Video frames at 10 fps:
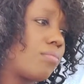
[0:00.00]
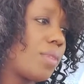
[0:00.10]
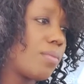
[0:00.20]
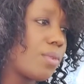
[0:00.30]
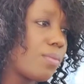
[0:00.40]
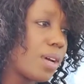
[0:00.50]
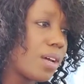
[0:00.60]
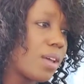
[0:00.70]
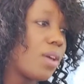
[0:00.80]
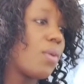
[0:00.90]

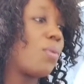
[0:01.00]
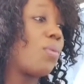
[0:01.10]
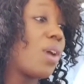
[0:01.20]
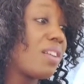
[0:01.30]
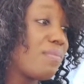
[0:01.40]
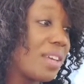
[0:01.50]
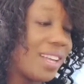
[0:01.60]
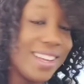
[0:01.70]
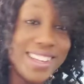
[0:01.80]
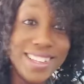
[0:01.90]
minimum 1
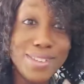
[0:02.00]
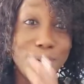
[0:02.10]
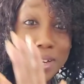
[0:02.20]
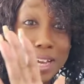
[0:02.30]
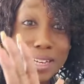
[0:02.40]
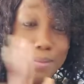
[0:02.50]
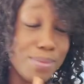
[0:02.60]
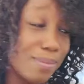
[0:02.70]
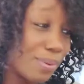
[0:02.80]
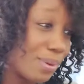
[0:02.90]
million, hold on the
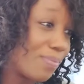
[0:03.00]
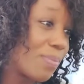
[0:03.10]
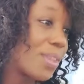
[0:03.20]
people,